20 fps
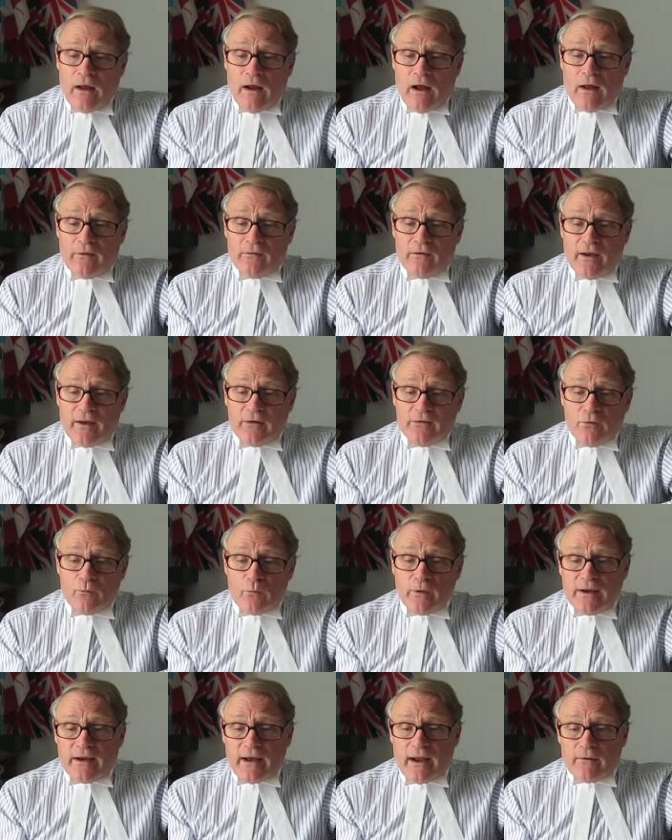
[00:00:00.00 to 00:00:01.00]
and then
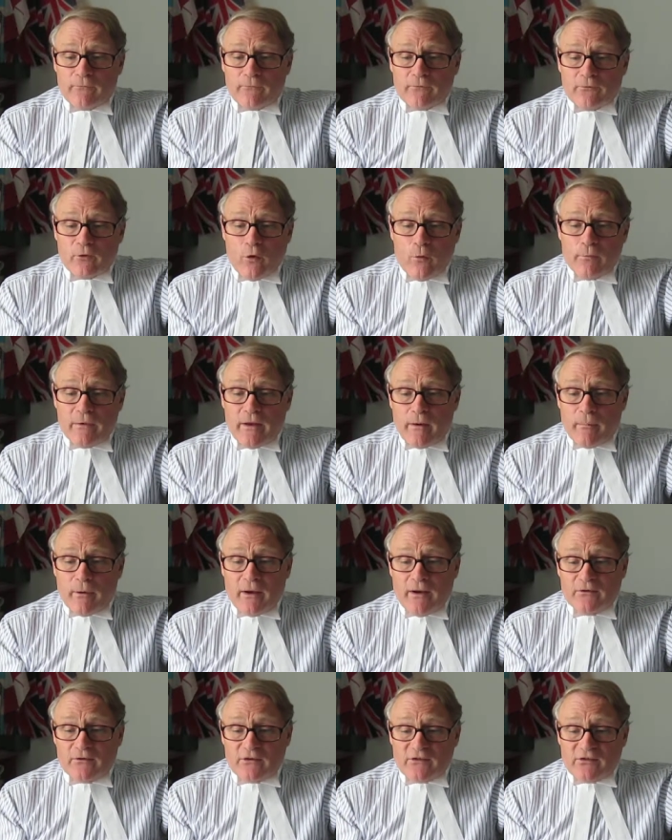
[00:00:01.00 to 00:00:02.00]
we get from the
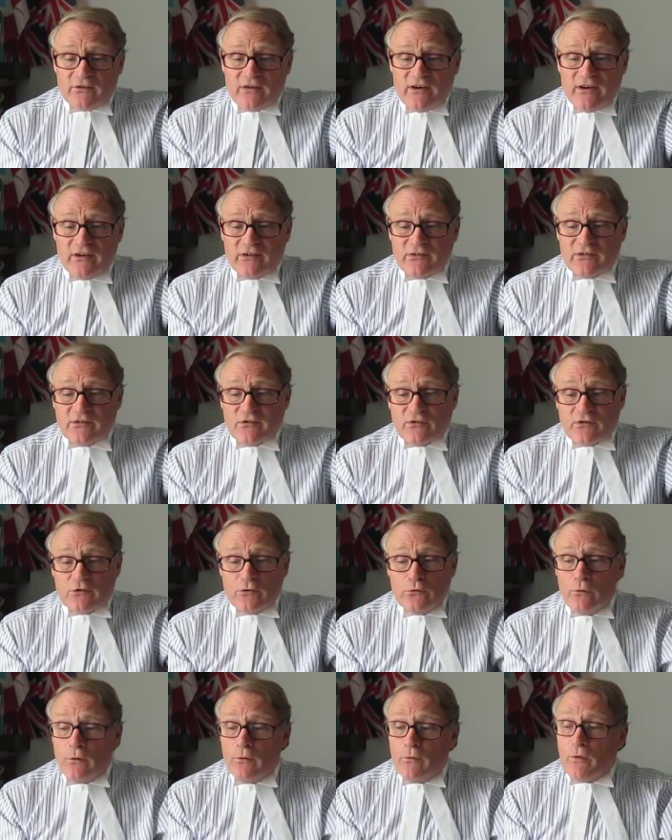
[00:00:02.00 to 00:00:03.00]
appendices
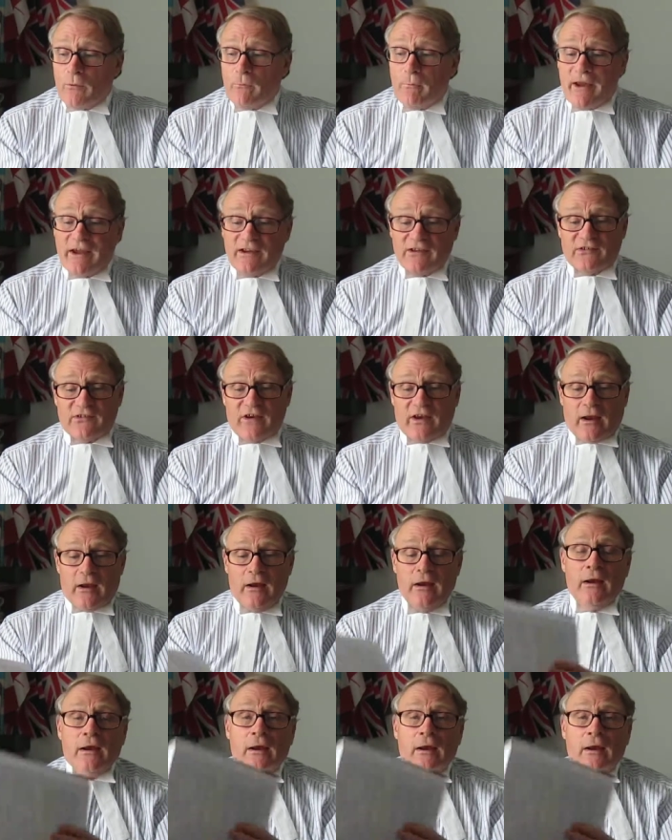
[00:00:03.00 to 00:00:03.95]
to the basic